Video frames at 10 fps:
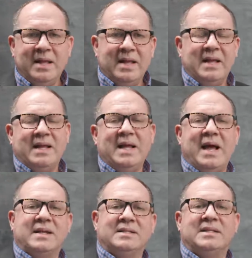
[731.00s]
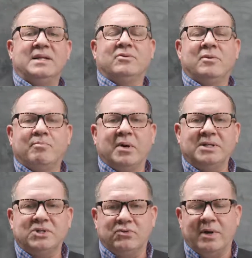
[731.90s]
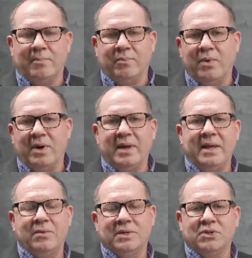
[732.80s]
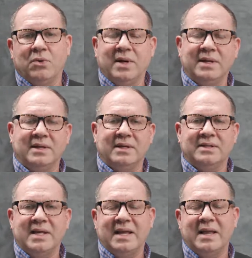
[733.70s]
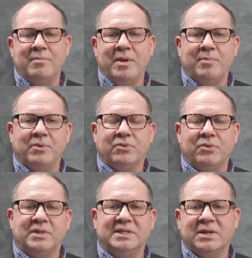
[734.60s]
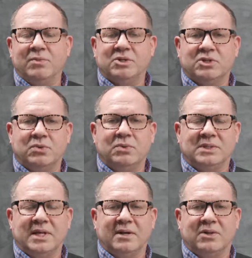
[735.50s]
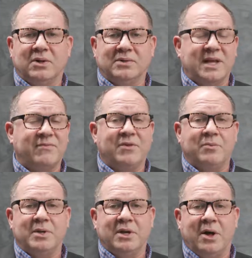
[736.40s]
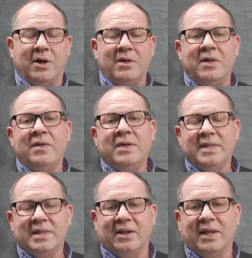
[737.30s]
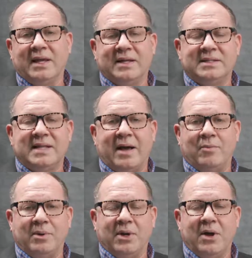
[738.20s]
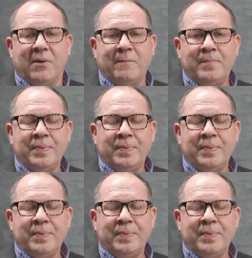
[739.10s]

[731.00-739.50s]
He had a secret bus trip where he was going and taking people through to see which schools they'd close. I filmed it all. The link is down below.